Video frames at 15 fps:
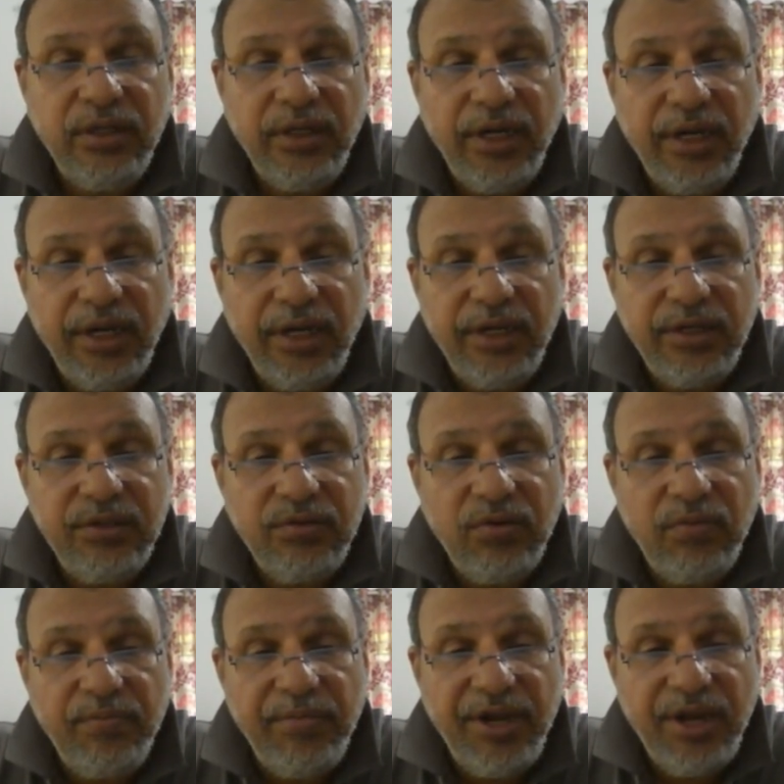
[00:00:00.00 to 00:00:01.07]
and
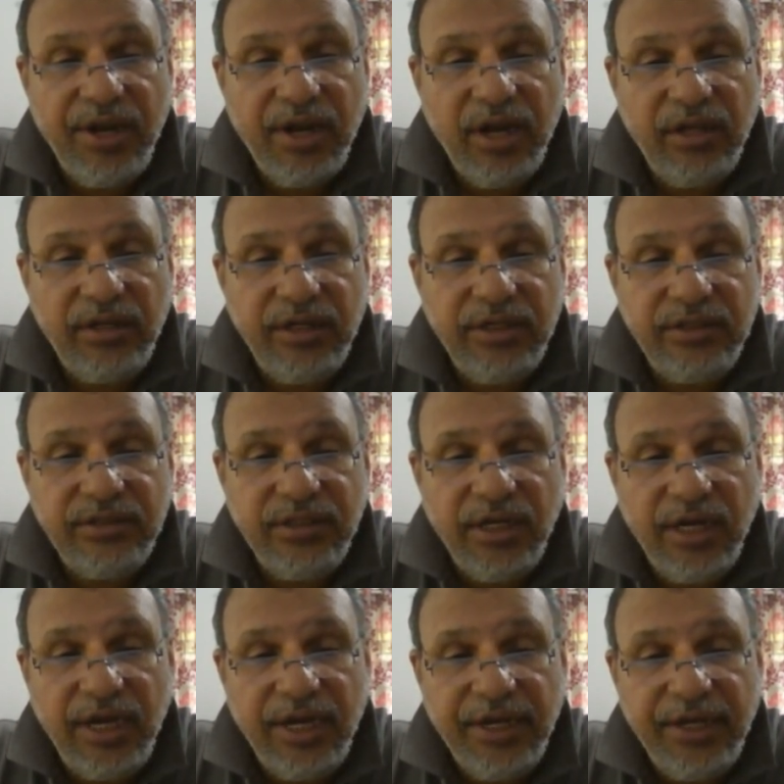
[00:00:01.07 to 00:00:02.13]
omega, that is
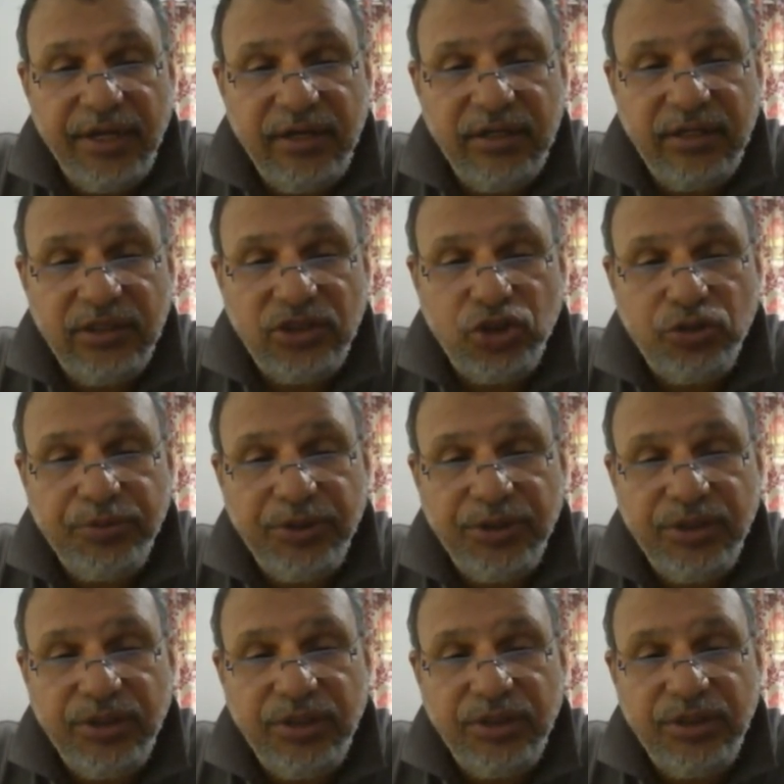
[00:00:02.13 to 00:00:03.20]
the angular
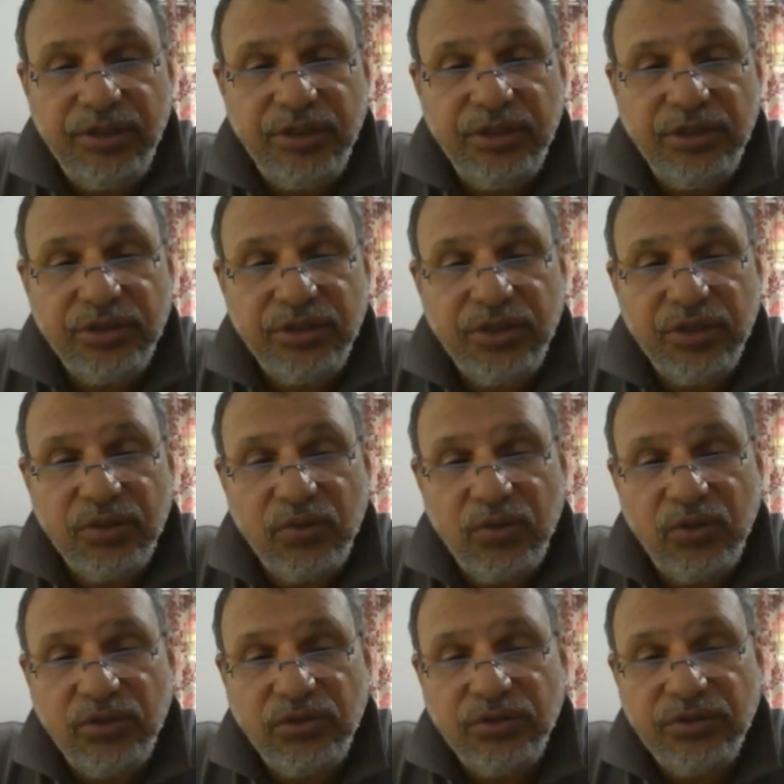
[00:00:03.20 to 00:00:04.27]
speed, is
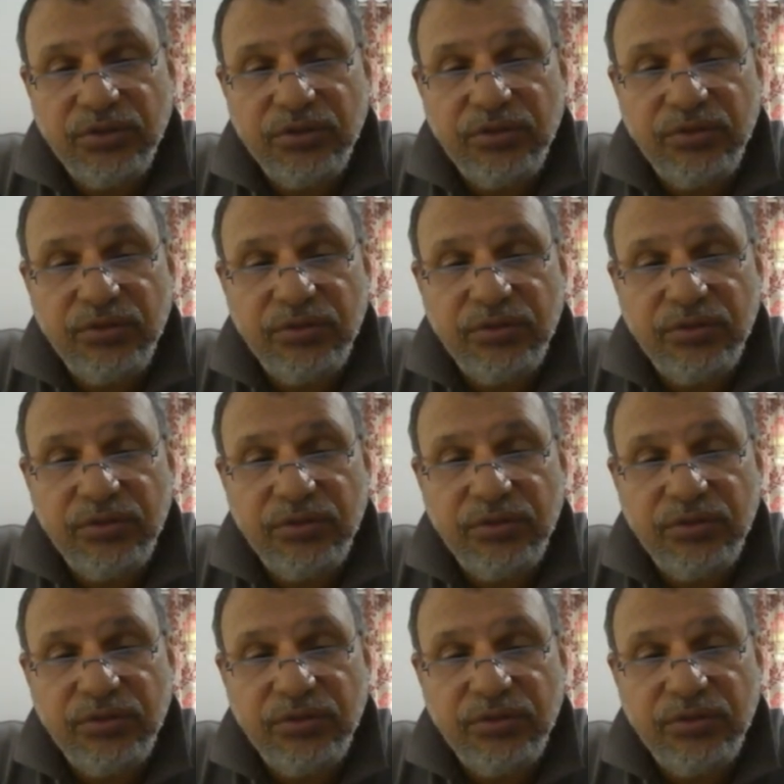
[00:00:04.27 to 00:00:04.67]
equal to